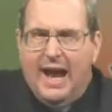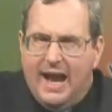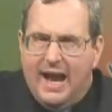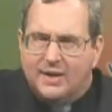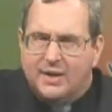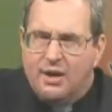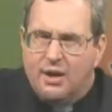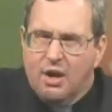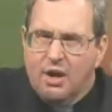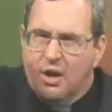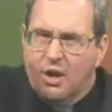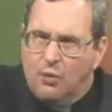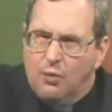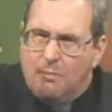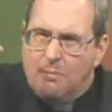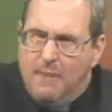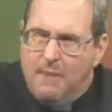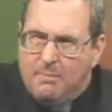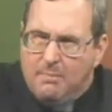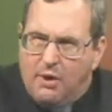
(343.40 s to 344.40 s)
And
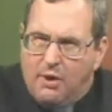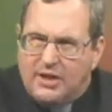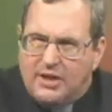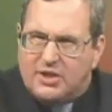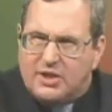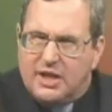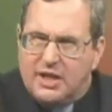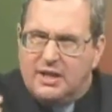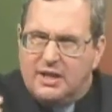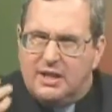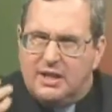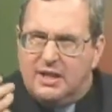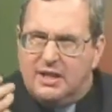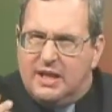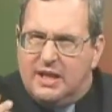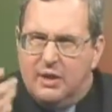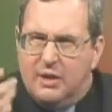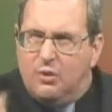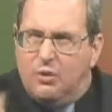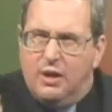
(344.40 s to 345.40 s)
remember, I said
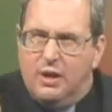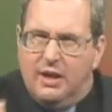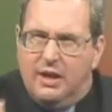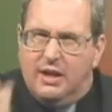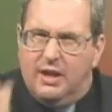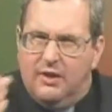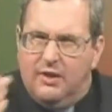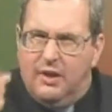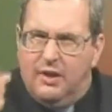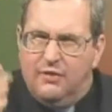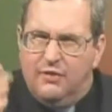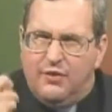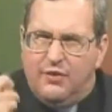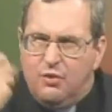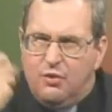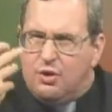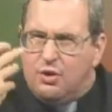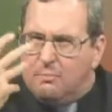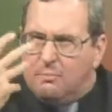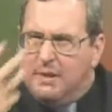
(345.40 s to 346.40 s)
that if
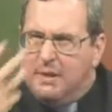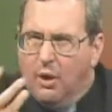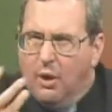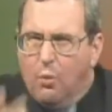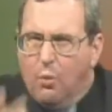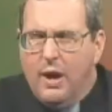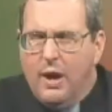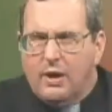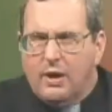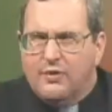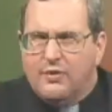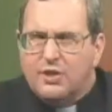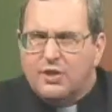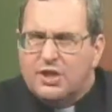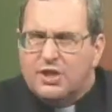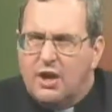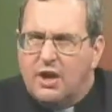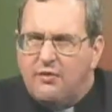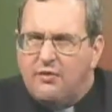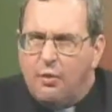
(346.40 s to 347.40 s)
you could be aware of your
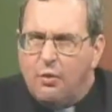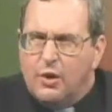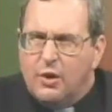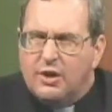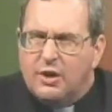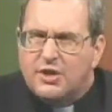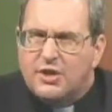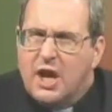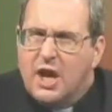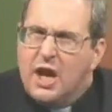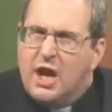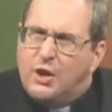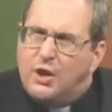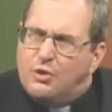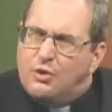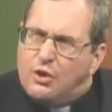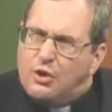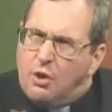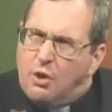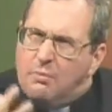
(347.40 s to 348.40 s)
self awareness,
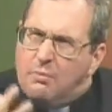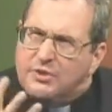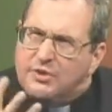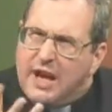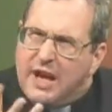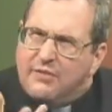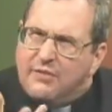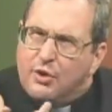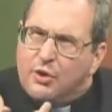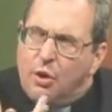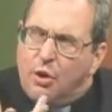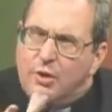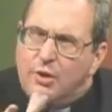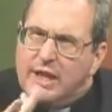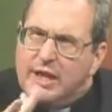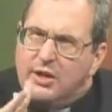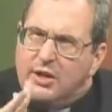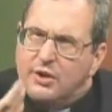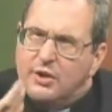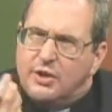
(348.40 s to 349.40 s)
you could almost have your own
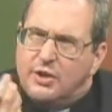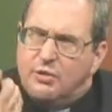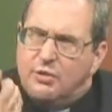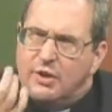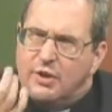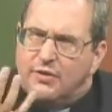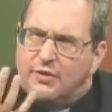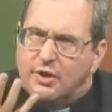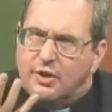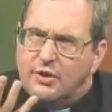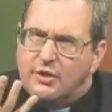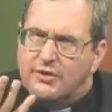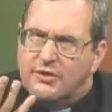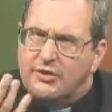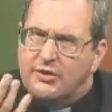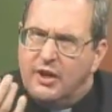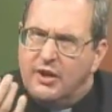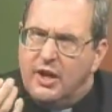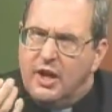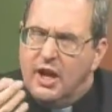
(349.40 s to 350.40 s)
inner
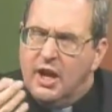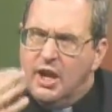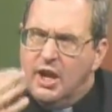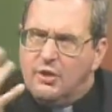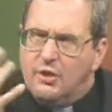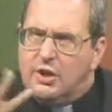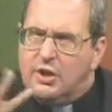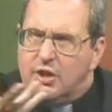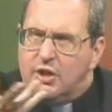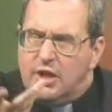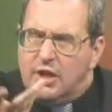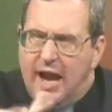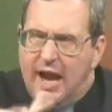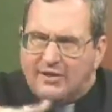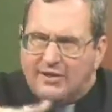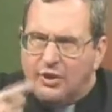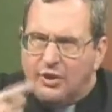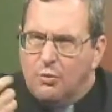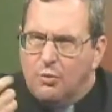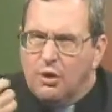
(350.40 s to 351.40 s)
universe. You could,
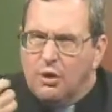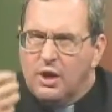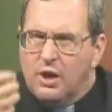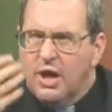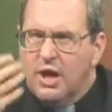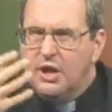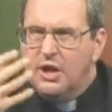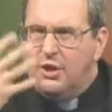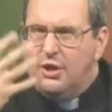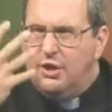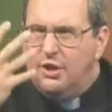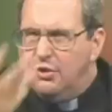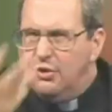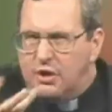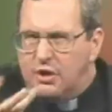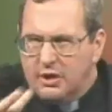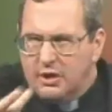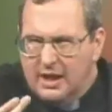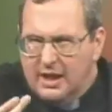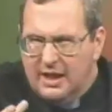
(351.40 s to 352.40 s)
as it were, you
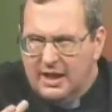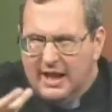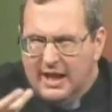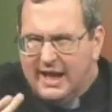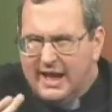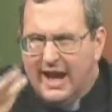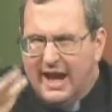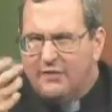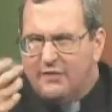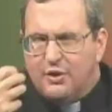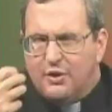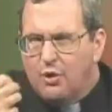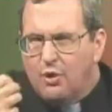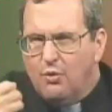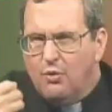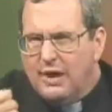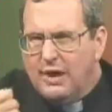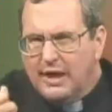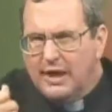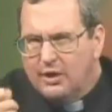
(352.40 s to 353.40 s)
could like have your
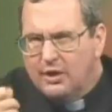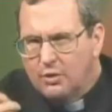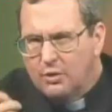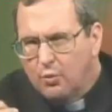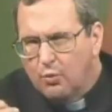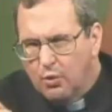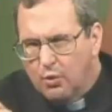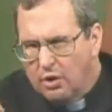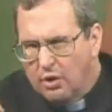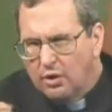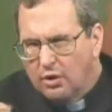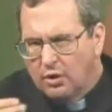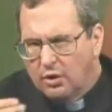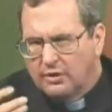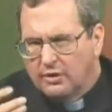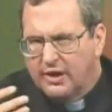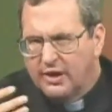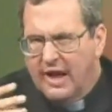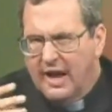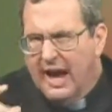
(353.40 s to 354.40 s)
own inner
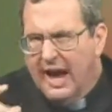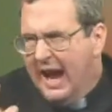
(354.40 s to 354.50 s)
world.